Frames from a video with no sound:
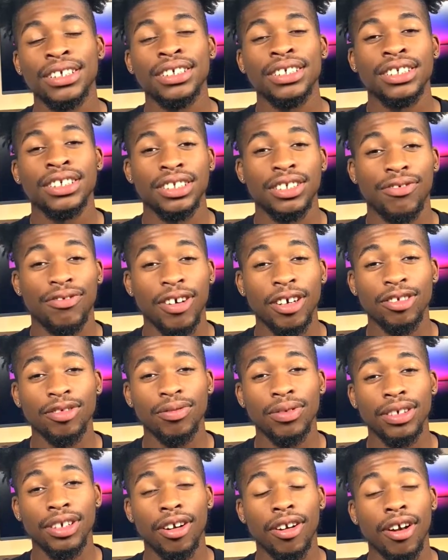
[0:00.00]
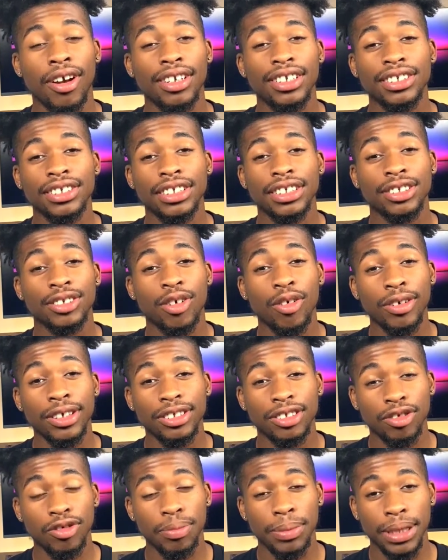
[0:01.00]
The first one on our list is going
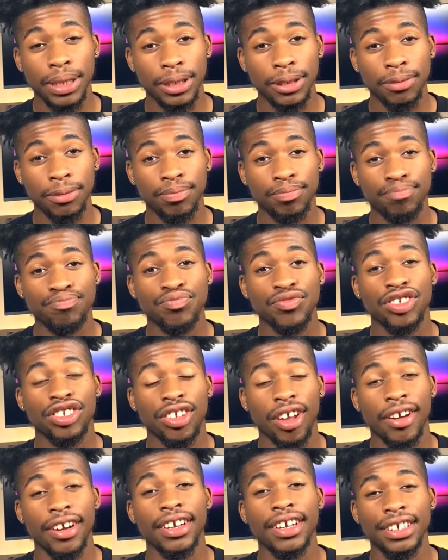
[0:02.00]
to be starting a